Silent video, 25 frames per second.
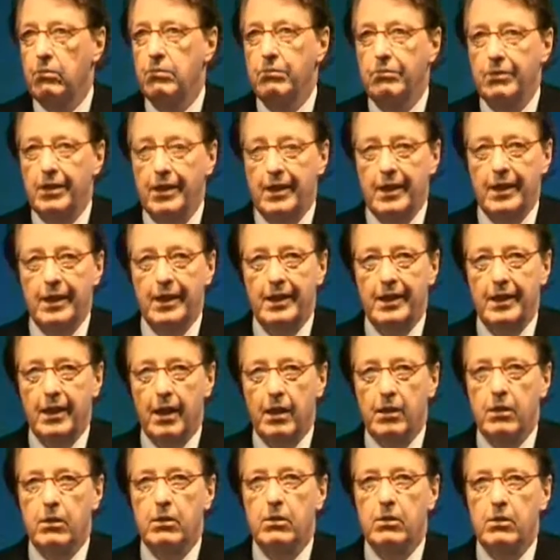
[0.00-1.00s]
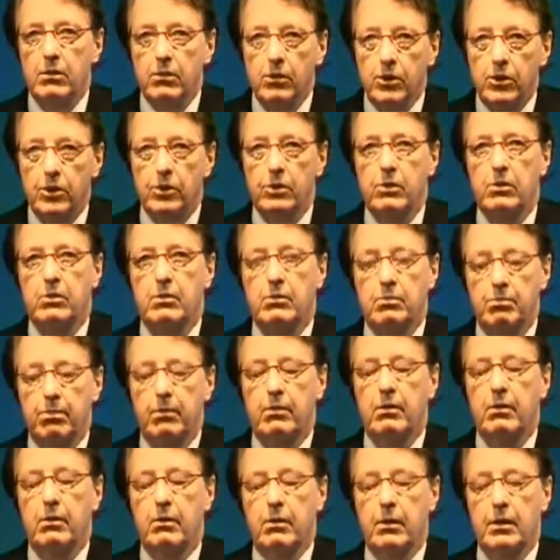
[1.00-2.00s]
really a crucial
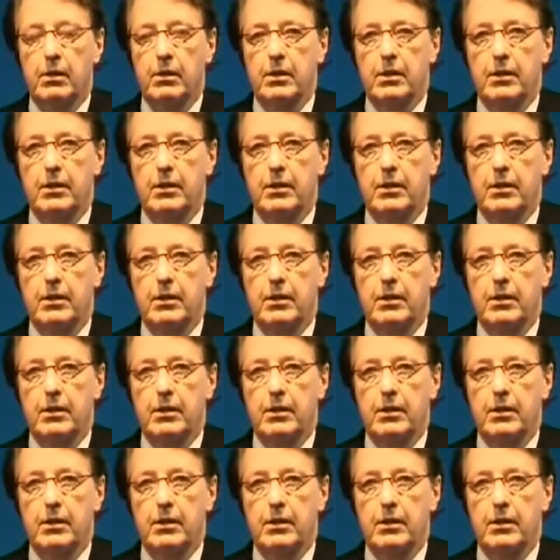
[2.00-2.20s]
part